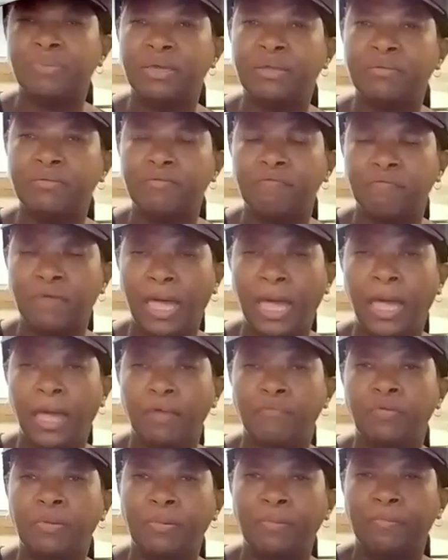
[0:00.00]
been
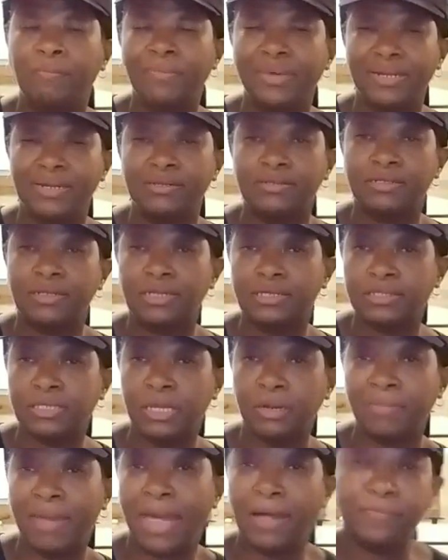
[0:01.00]
5 minutes. Let's
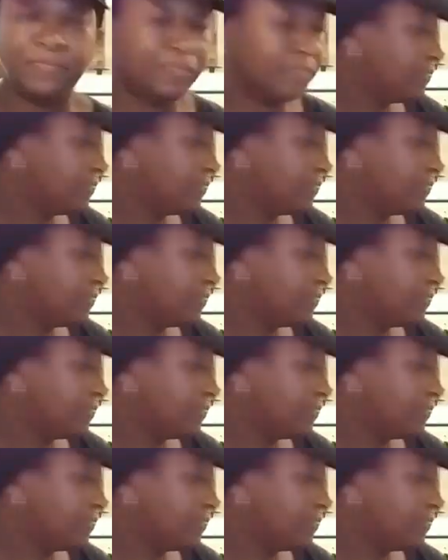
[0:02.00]
get them out.